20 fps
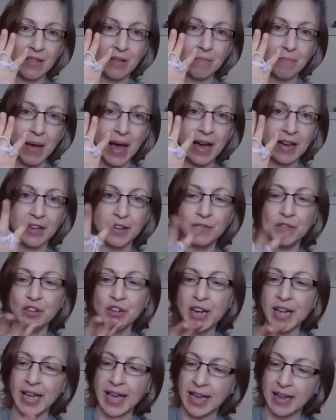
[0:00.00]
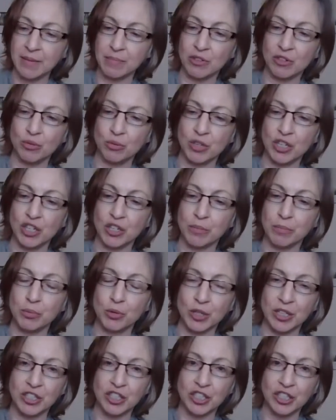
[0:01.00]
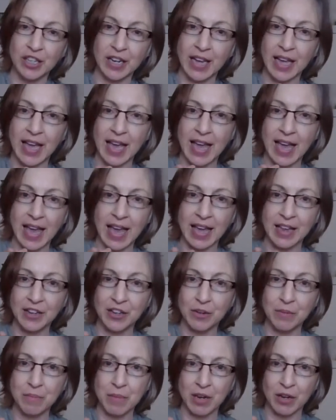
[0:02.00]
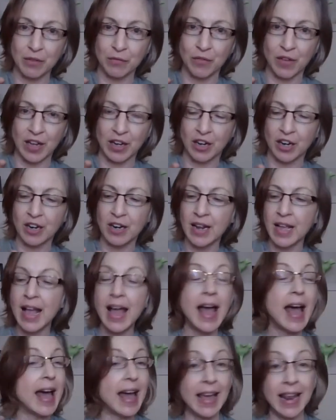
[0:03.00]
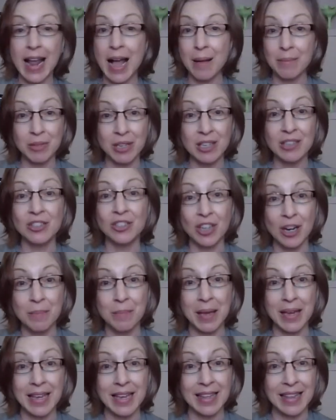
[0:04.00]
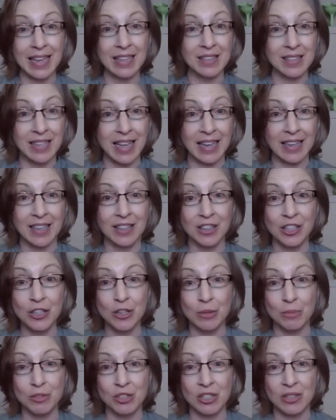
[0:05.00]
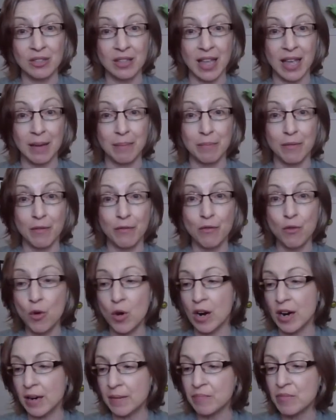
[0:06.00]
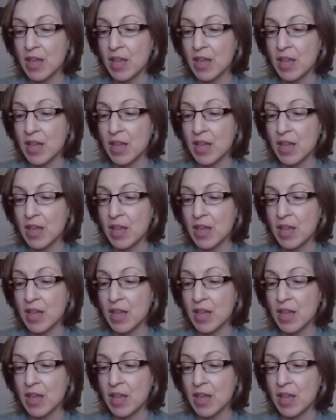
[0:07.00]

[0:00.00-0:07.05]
the back of your hand between your pointer and your middle finger, and I'm going to start making that second loop just like before.